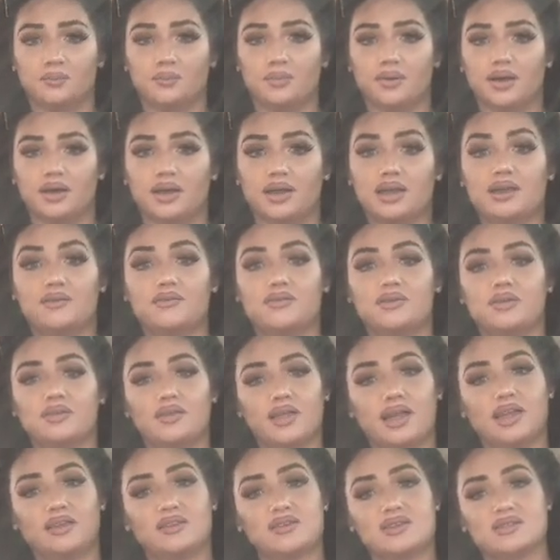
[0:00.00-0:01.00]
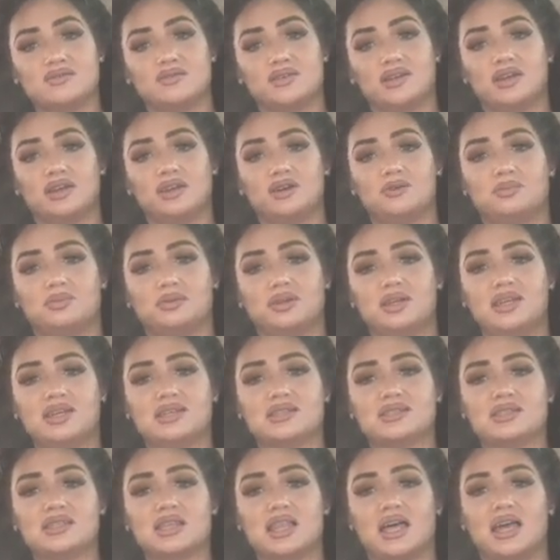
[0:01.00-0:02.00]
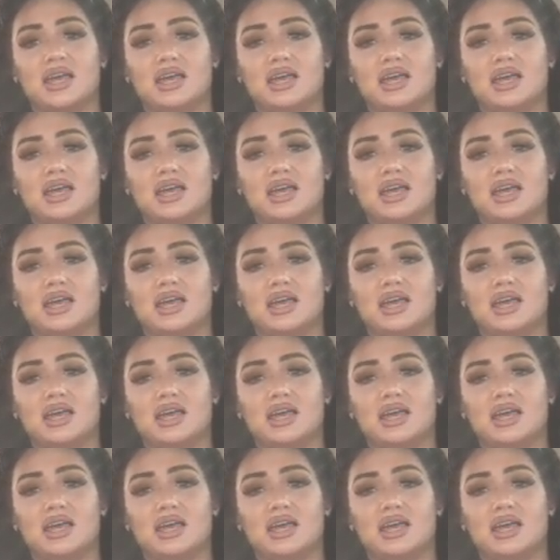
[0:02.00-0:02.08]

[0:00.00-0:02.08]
But if you like this video, please